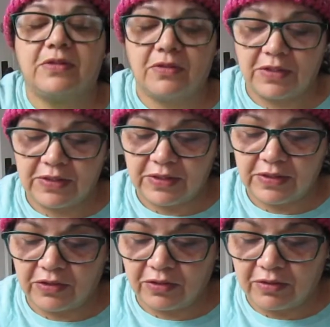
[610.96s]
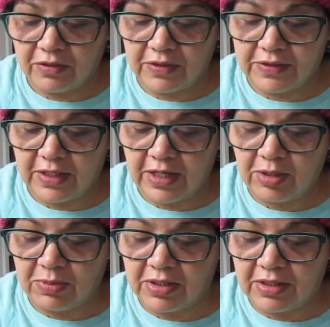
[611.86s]
So this is a, this
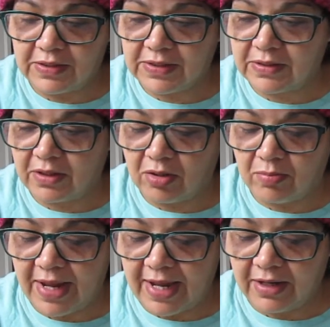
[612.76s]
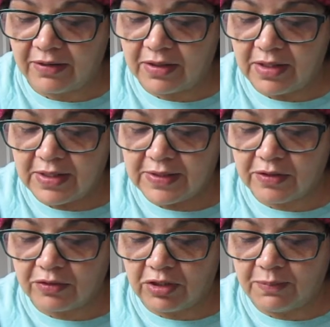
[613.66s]
came in this bag. It's
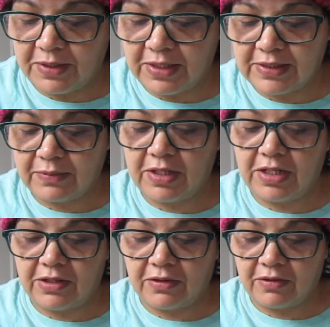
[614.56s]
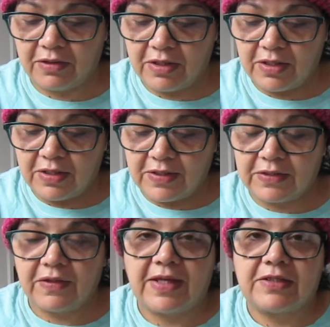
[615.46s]
a three piece right here.
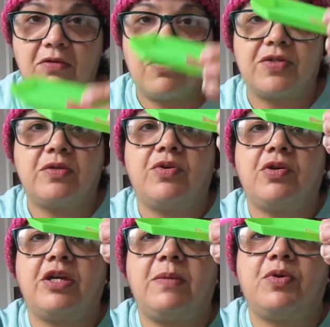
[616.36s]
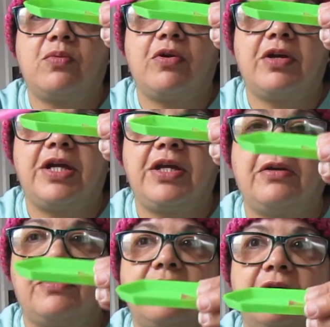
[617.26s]
So that's awesome. You keep your work
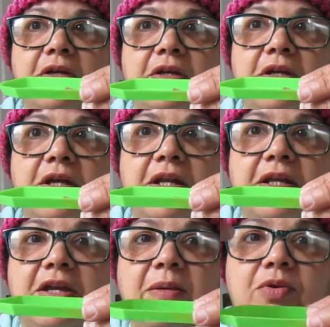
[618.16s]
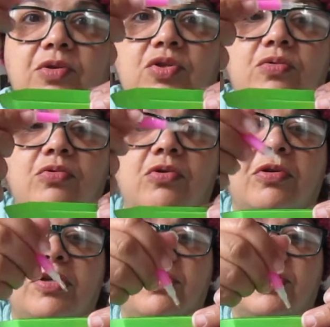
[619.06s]
here, and it came with a tool,
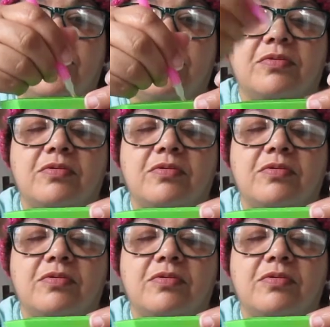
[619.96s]
and you just